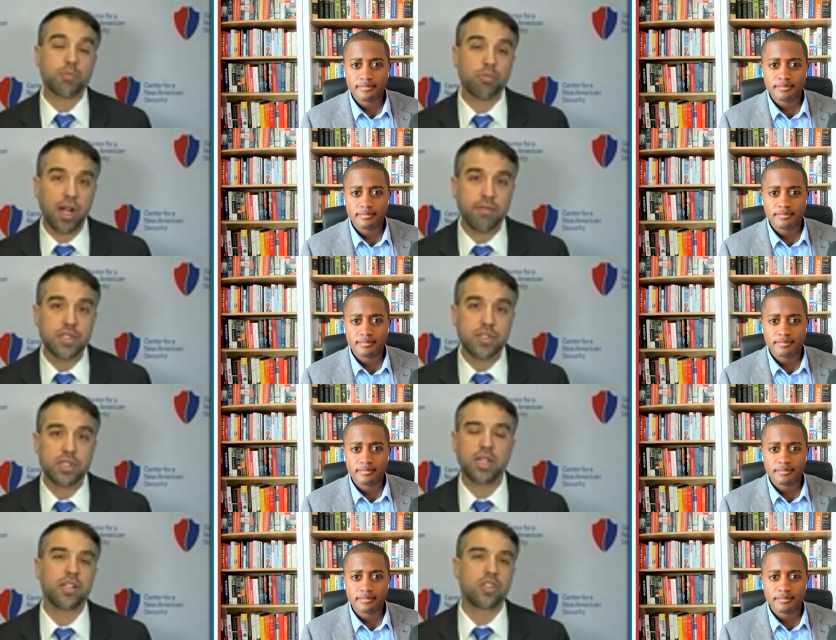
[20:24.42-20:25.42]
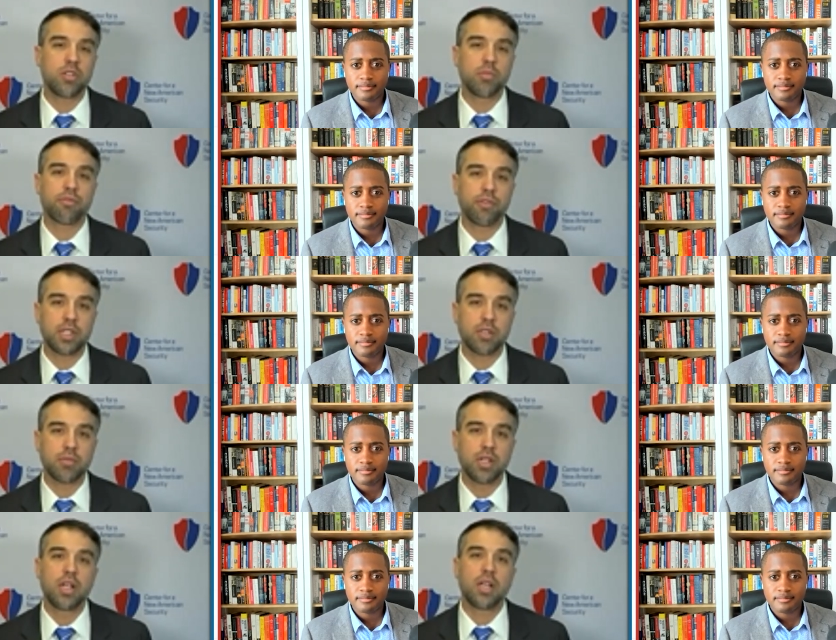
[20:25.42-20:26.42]
Speaker 1: privacy and human
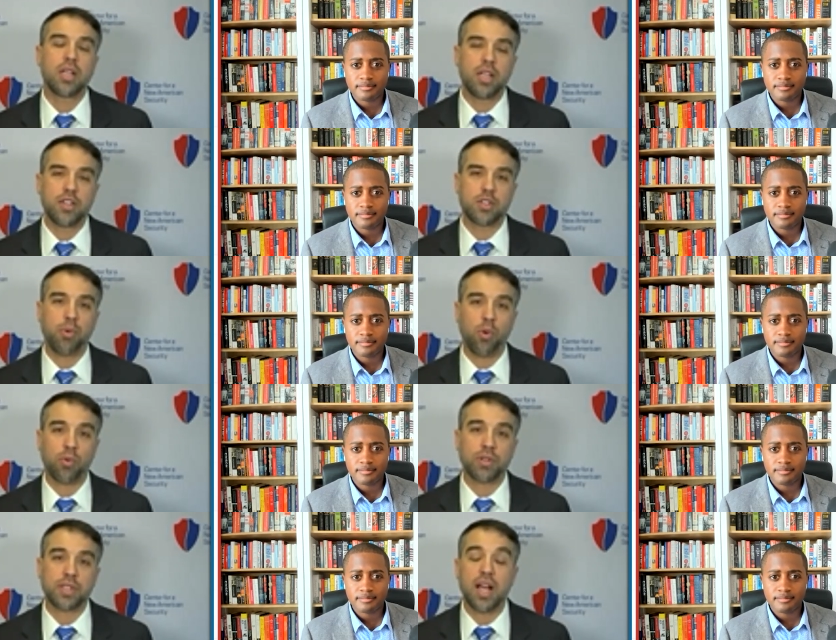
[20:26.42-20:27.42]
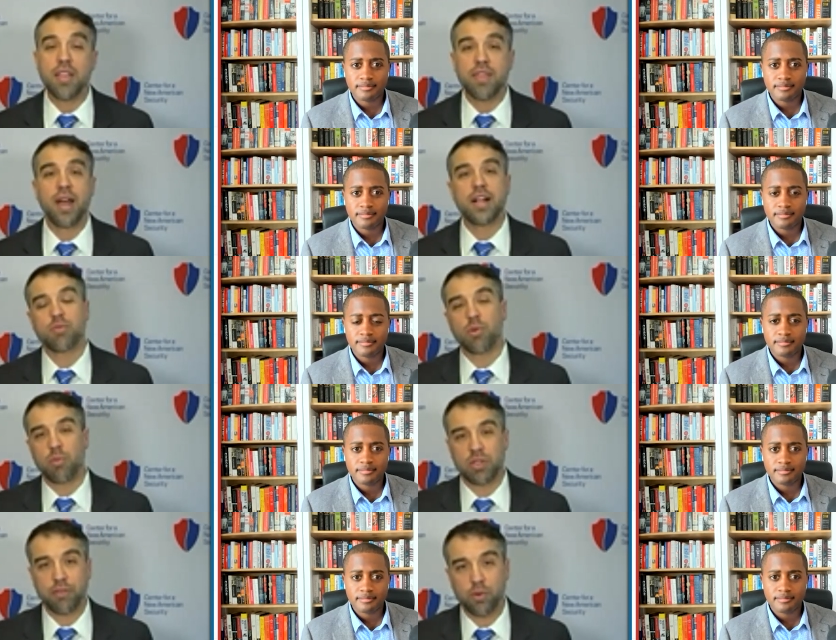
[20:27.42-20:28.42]
freedom is important. And that's where we
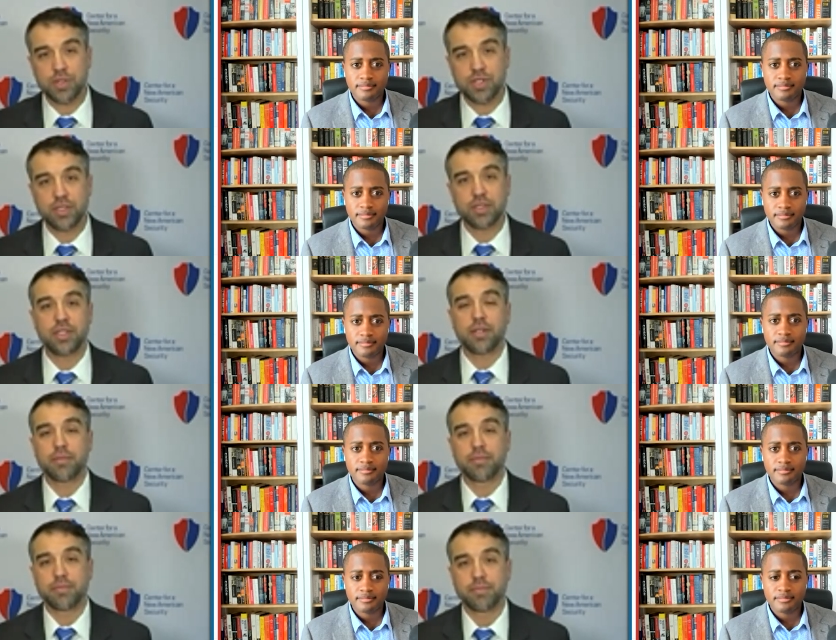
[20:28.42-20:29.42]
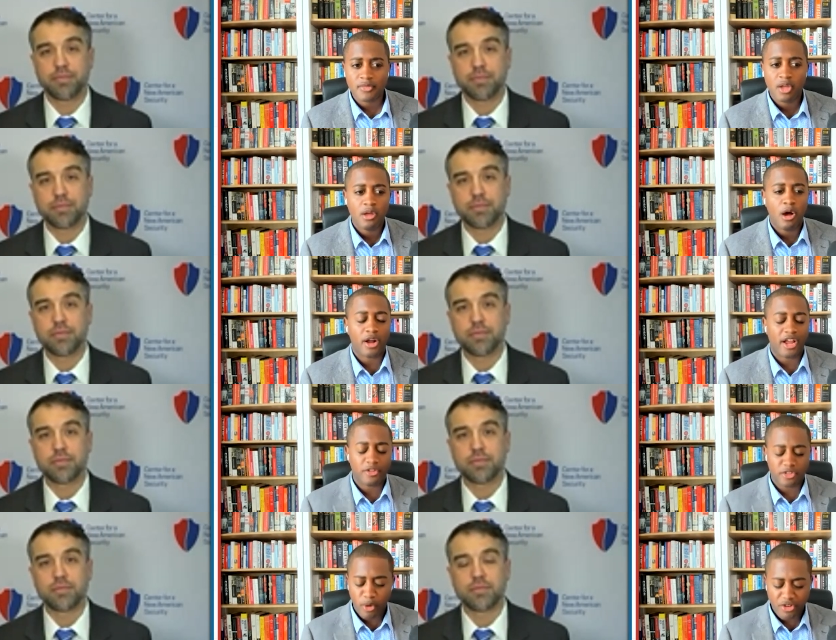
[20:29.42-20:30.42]
want to focus on meeting.
Speaker 2: Okay,
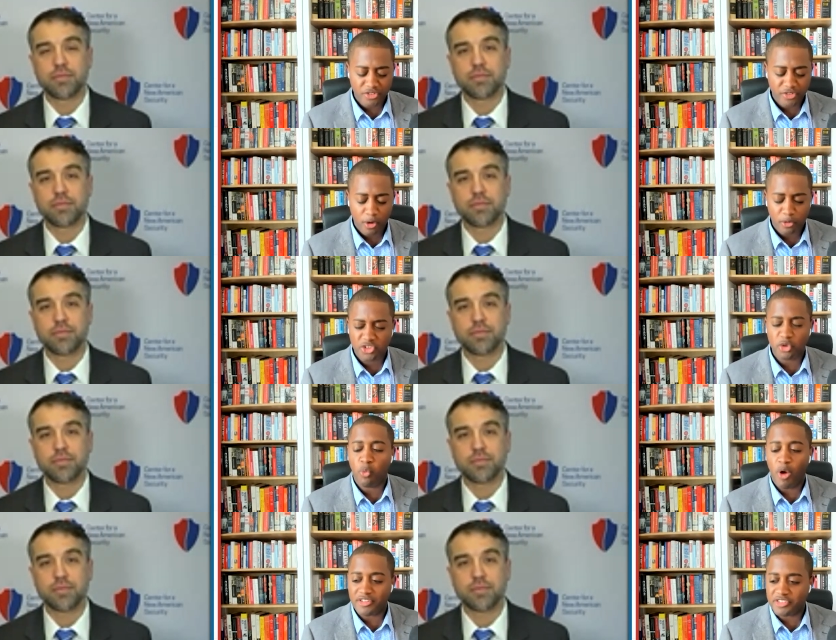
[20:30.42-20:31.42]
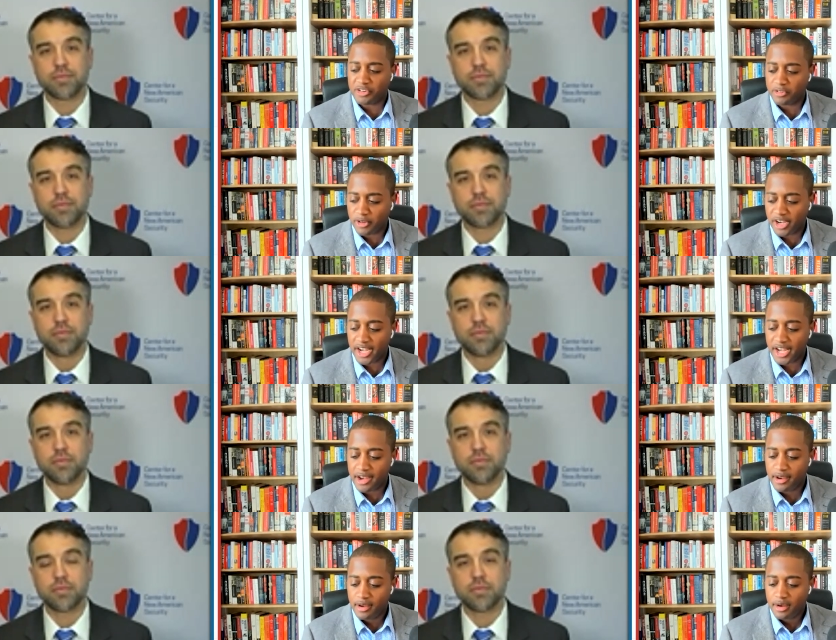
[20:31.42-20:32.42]
here's a question though. To what
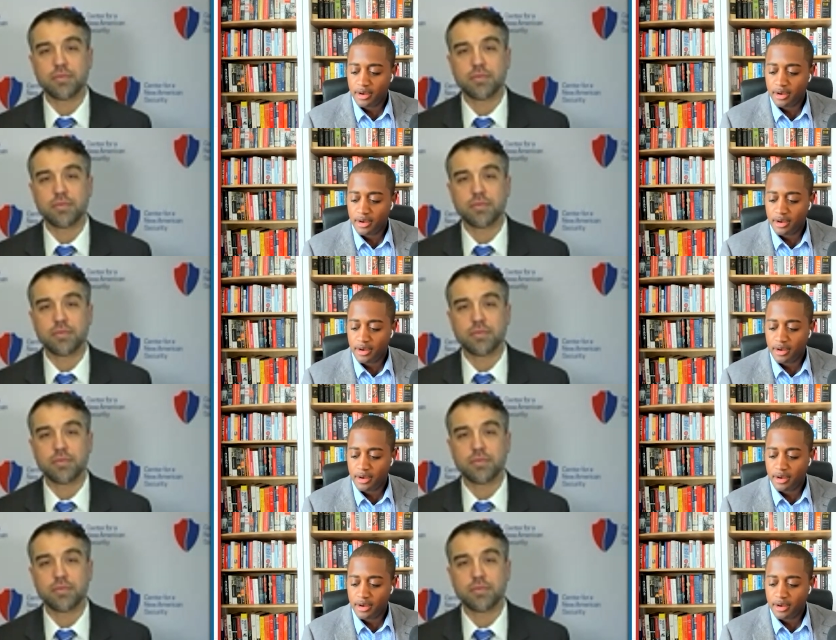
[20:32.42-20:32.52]
degree